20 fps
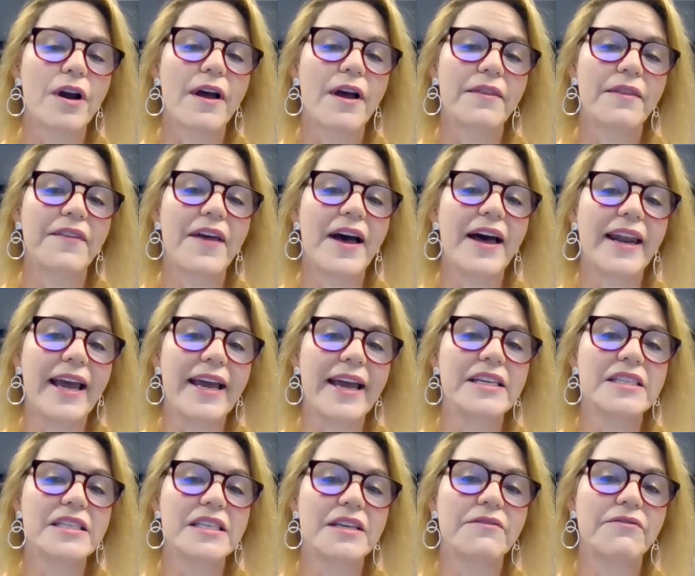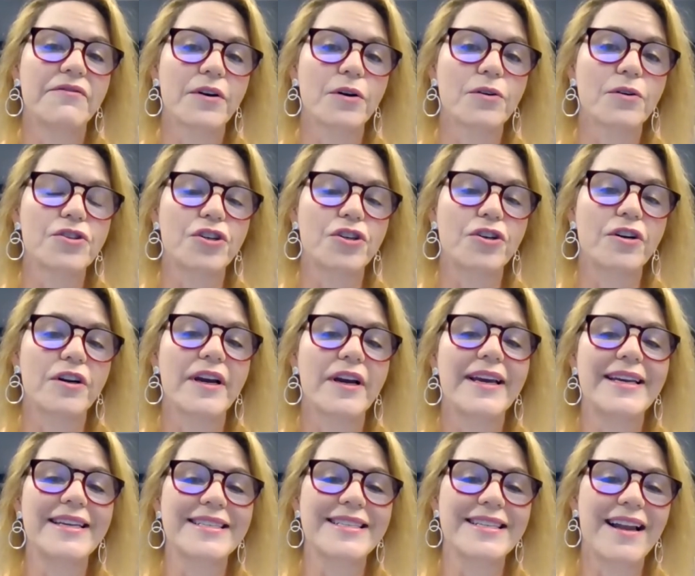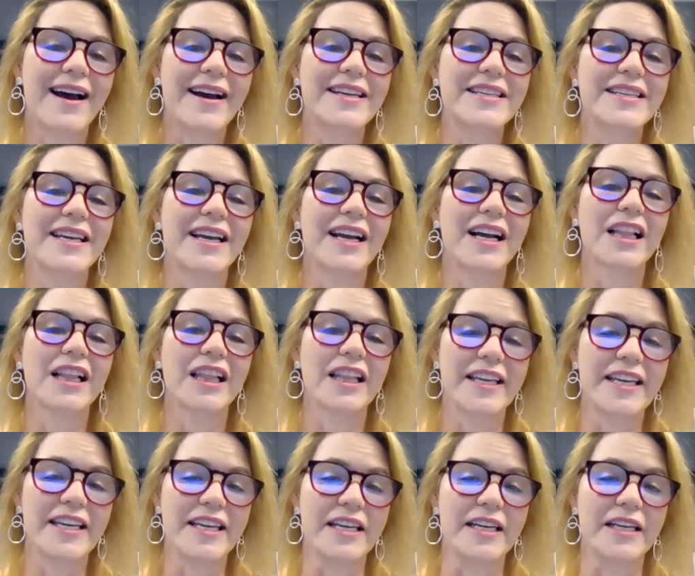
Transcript: that that AC filter is nice and clean.